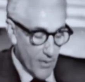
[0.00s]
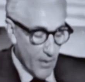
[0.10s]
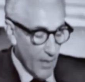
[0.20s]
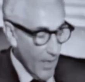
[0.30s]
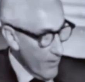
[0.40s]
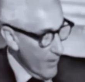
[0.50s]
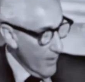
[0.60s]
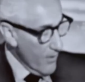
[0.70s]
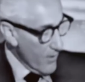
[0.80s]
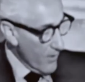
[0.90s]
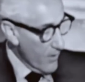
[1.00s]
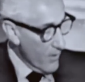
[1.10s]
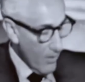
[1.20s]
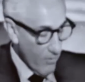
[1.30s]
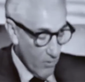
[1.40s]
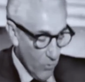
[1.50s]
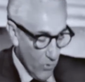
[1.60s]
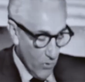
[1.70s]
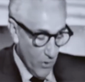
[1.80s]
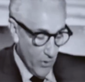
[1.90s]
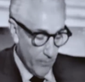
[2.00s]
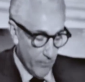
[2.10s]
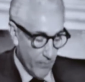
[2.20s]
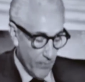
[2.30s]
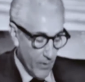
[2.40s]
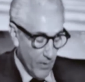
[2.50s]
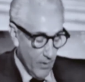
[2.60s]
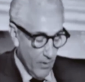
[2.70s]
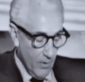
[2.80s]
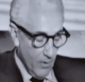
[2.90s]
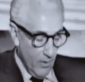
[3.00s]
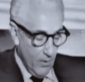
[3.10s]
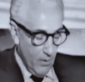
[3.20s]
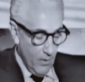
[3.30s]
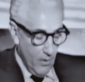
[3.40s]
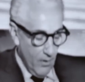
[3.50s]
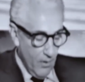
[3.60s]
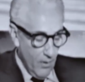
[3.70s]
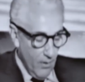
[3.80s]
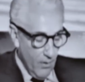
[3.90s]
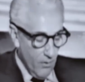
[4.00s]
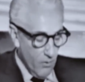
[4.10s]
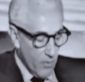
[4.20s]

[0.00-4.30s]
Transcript: By 1953, Syria would also join those opposing the program